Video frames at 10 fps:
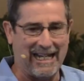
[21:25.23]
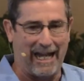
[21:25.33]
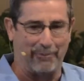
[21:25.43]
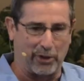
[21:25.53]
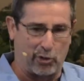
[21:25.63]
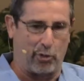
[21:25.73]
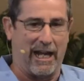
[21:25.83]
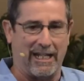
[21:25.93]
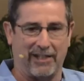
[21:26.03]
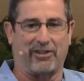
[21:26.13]
am the
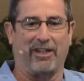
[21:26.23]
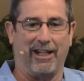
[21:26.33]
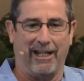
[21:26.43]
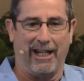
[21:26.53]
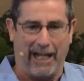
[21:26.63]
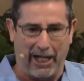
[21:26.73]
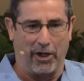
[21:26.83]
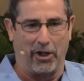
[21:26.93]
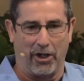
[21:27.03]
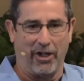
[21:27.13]
greatest
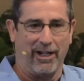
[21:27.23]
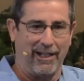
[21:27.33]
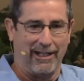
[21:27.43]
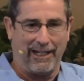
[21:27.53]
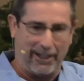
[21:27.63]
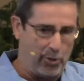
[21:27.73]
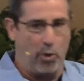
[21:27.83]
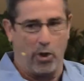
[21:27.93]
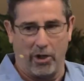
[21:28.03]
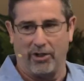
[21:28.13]
hitter in the
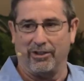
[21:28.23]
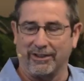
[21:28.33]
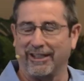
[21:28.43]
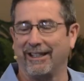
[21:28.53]
world.